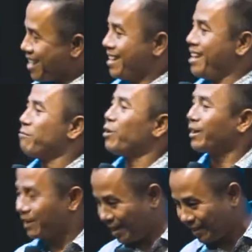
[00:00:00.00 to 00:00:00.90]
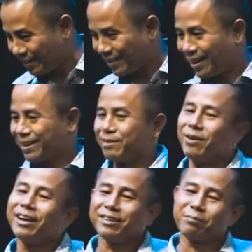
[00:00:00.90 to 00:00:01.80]
Can help one another. I can
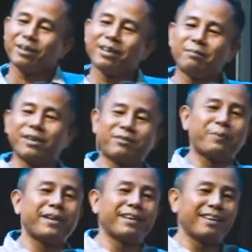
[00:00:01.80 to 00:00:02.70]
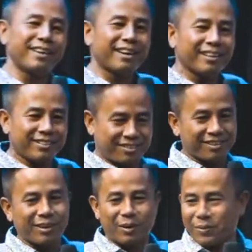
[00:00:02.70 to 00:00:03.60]
rise up a little bit speaking
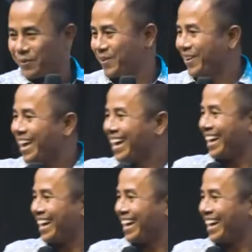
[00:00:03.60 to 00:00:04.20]
English, you know,